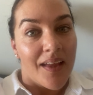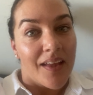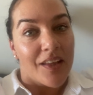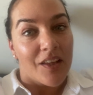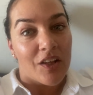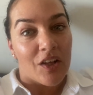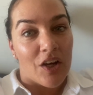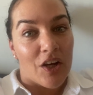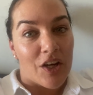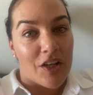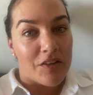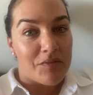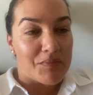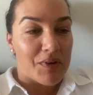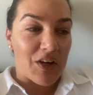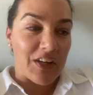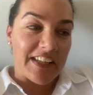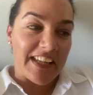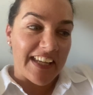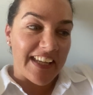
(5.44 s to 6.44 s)
Good
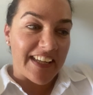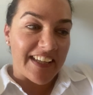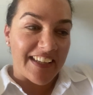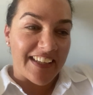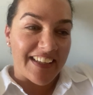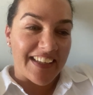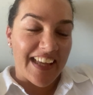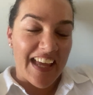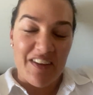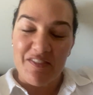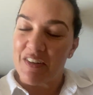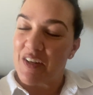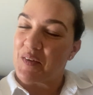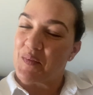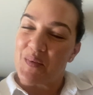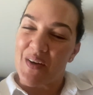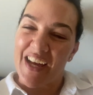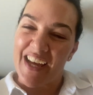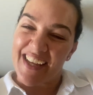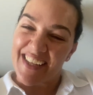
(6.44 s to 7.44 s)
morning,
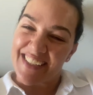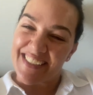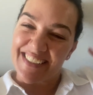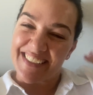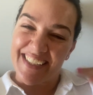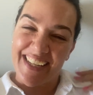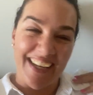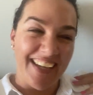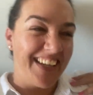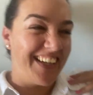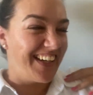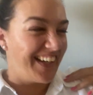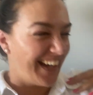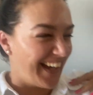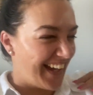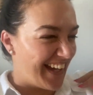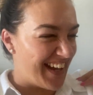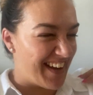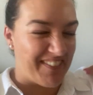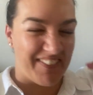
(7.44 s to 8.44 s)
everyone.
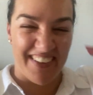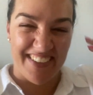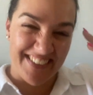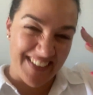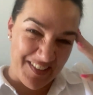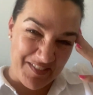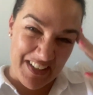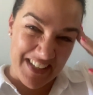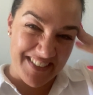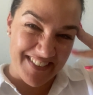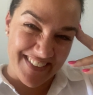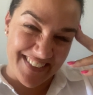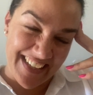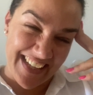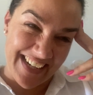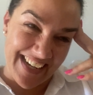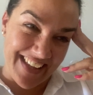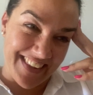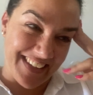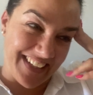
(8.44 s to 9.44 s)
Every time I do
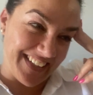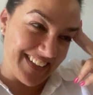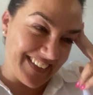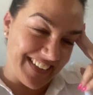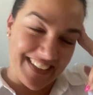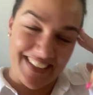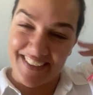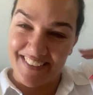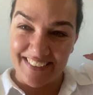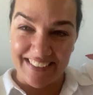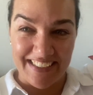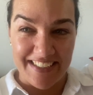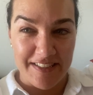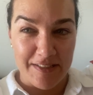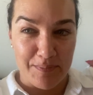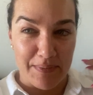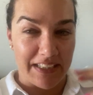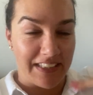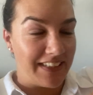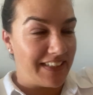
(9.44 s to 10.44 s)
that, I think Lydia
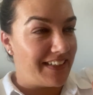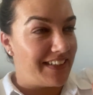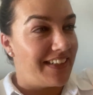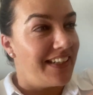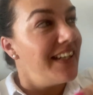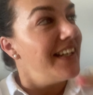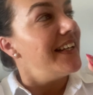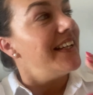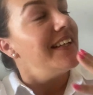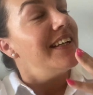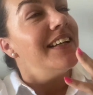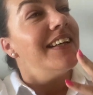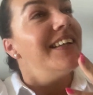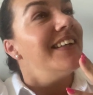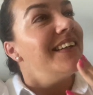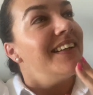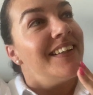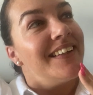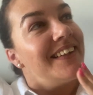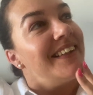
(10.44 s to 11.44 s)
Elise Millen.
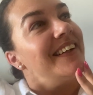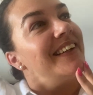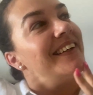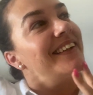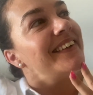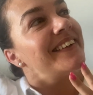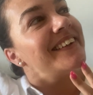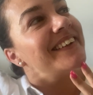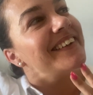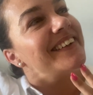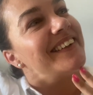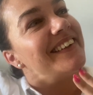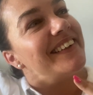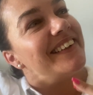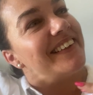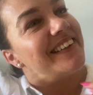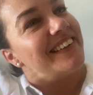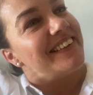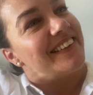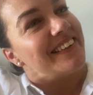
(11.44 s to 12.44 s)

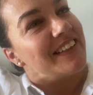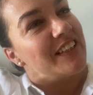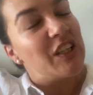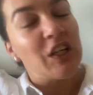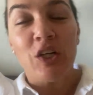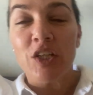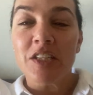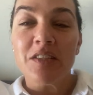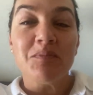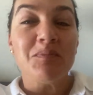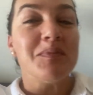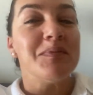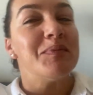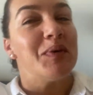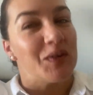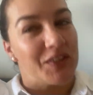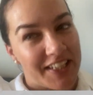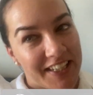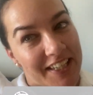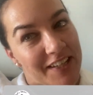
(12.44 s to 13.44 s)
Good
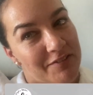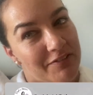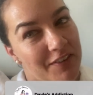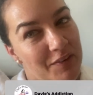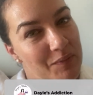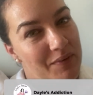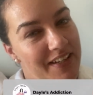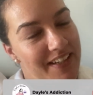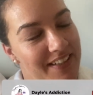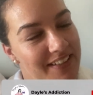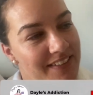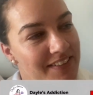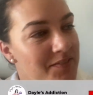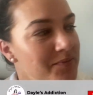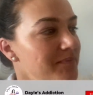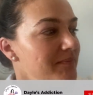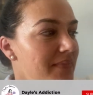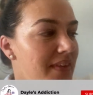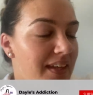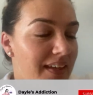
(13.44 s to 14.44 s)
morning, everyone.